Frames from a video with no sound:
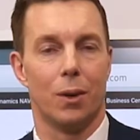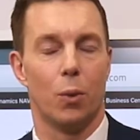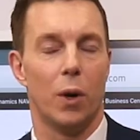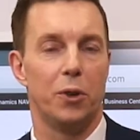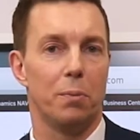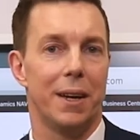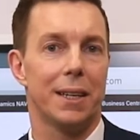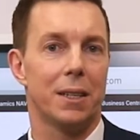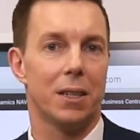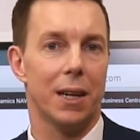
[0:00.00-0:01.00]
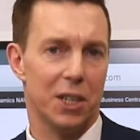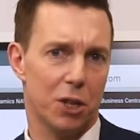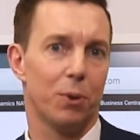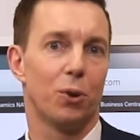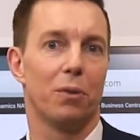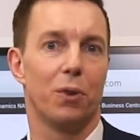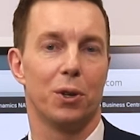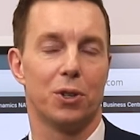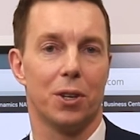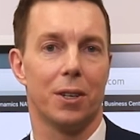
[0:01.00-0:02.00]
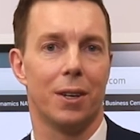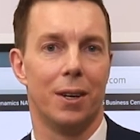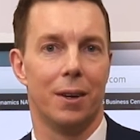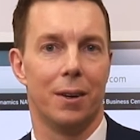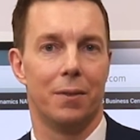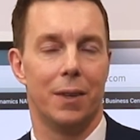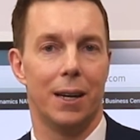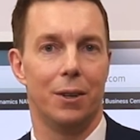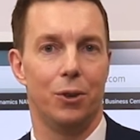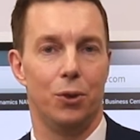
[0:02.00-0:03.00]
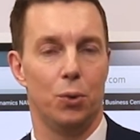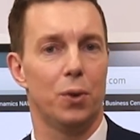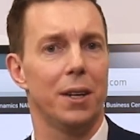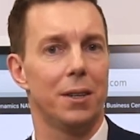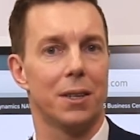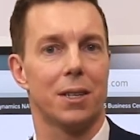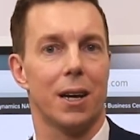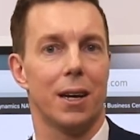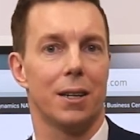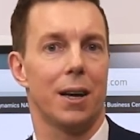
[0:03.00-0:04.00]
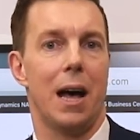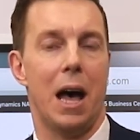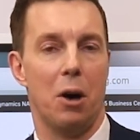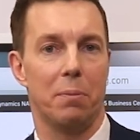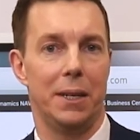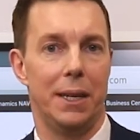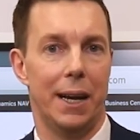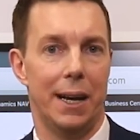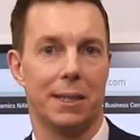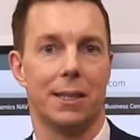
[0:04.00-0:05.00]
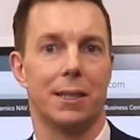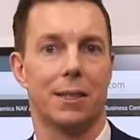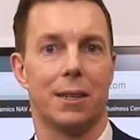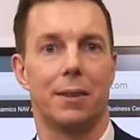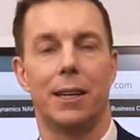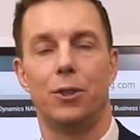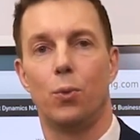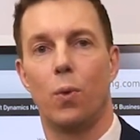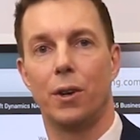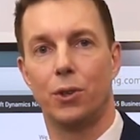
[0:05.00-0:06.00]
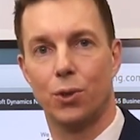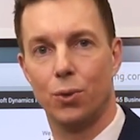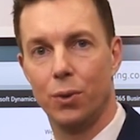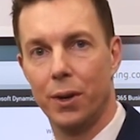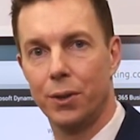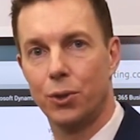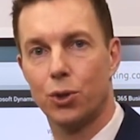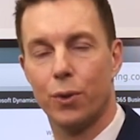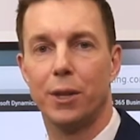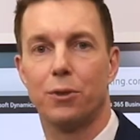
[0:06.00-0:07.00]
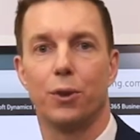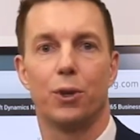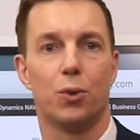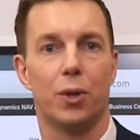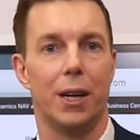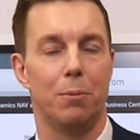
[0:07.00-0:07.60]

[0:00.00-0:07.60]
When you make a taxable conversion, then you can decide how many assets that you want to transfer to the